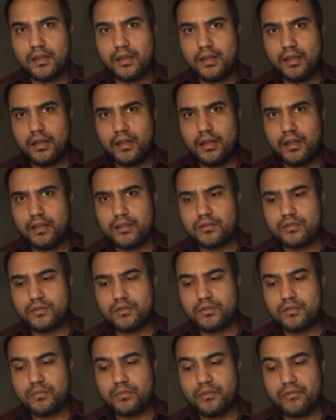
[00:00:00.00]
It
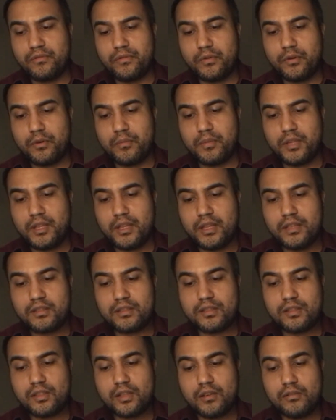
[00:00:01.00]
stood before me, then
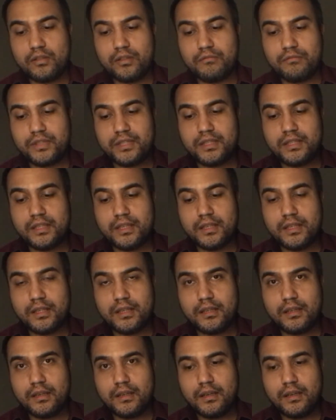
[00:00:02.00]
slowly receded.